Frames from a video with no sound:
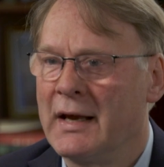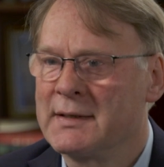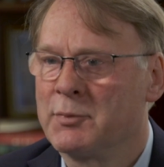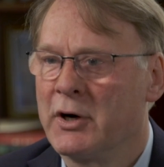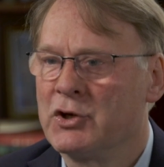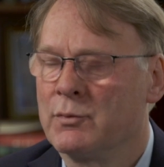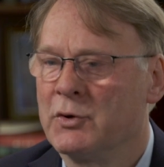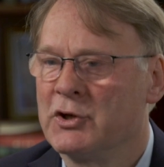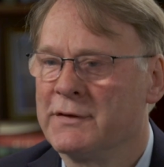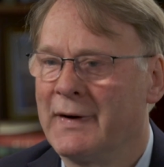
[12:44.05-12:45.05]
aspiration
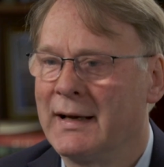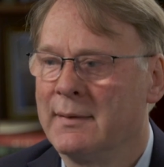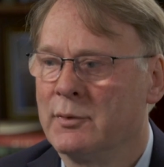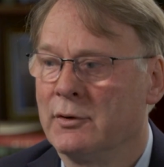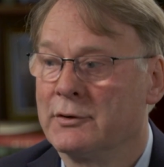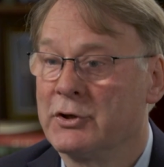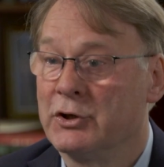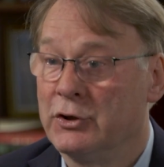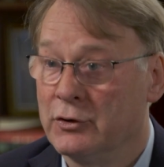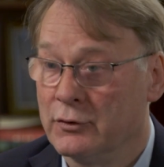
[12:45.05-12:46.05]
which is valuable to
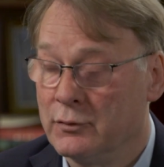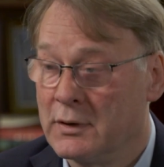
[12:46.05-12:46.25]
you